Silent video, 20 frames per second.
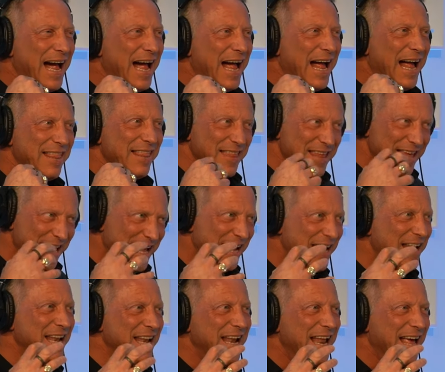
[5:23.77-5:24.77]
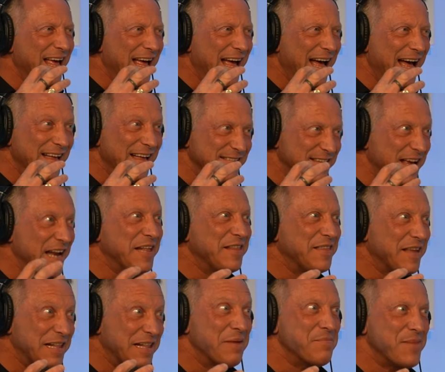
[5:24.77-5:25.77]
And then as
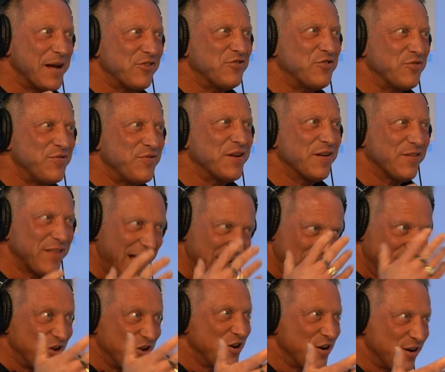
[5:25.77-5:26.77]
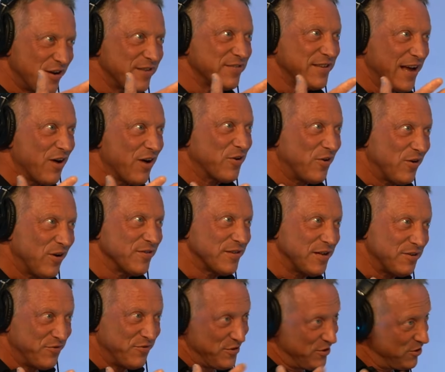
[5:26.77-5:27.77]
anything that makes you feel that good as alcohol
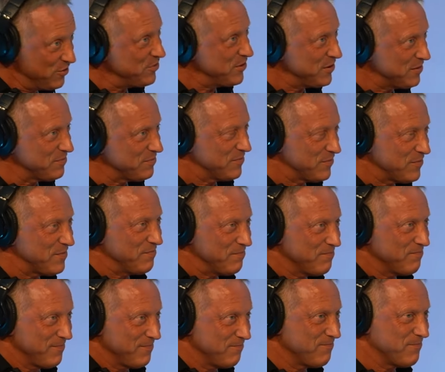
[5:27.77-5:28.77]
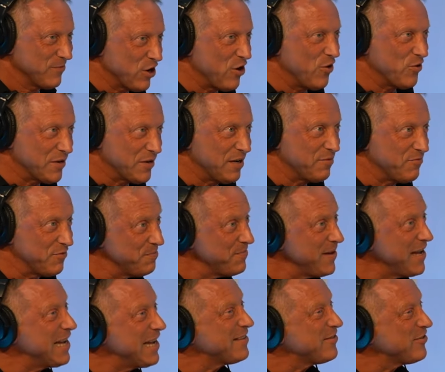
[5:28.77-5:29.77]
did for you and coke did for
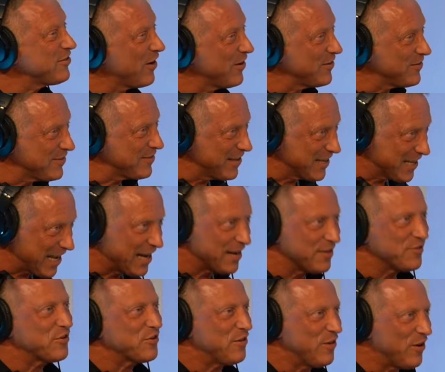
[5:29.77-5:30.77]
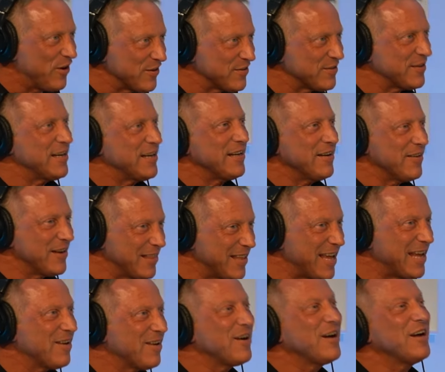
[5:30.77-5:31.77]
me it starts to get its claws in you and
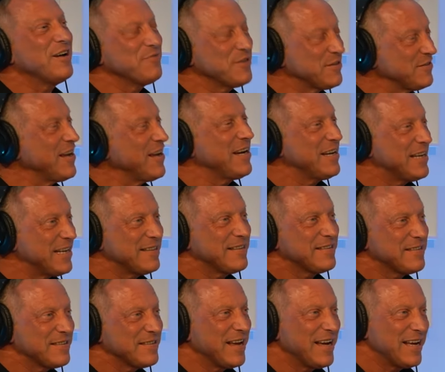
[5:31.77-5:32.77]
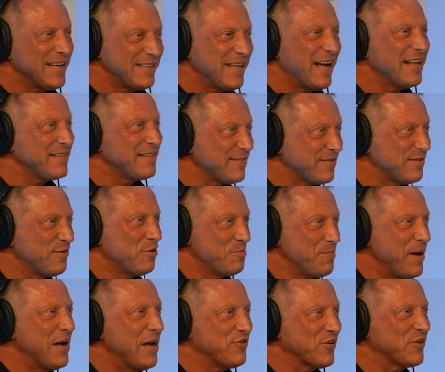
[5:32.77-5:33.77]
then all of a sudden it's uh, not this little
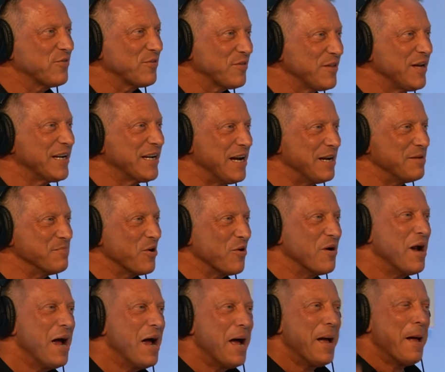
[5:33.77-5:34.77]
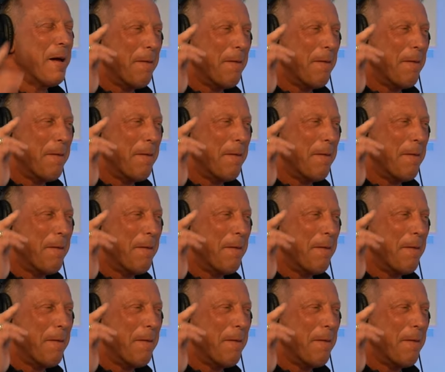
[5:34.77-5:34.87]
magical thing anymore it,